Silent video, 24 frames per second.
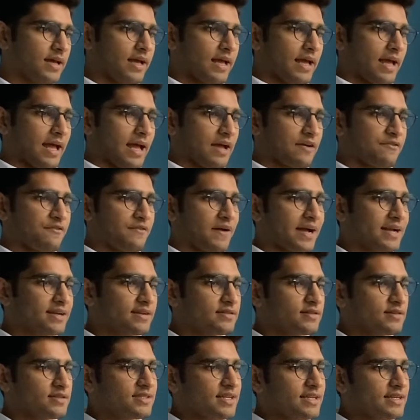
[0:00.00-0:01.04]
Factors
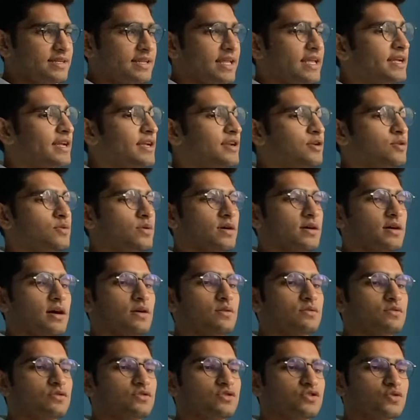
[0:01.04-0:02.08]
that take into account to
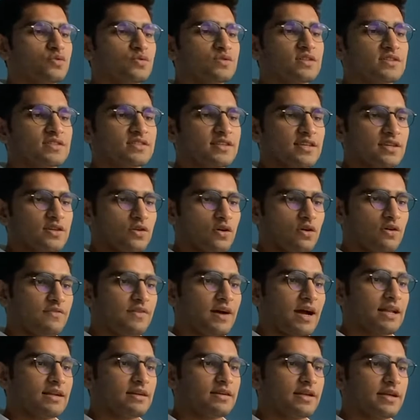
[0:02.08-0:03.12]
choose a secure
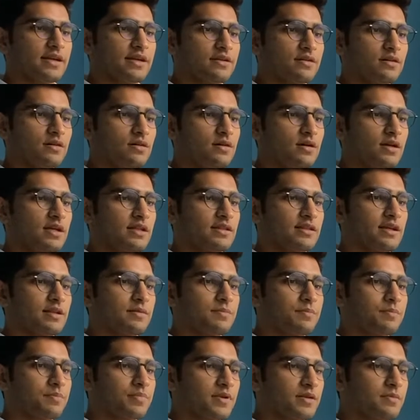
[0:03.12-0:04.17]
validator that
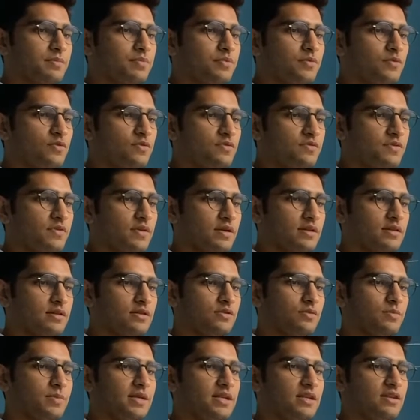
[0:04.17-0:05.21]
can prove to
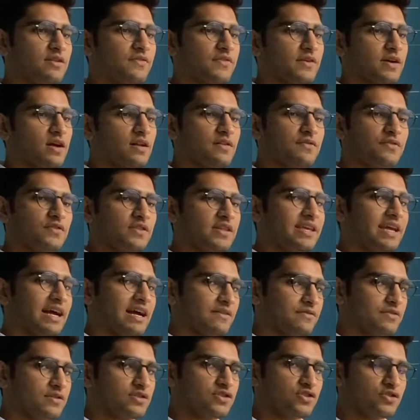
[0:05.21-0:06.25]
be difficult for the
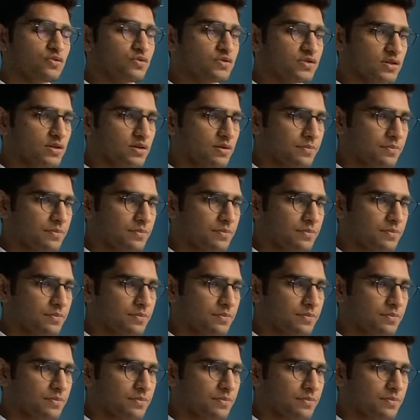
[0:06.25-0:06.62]
average user.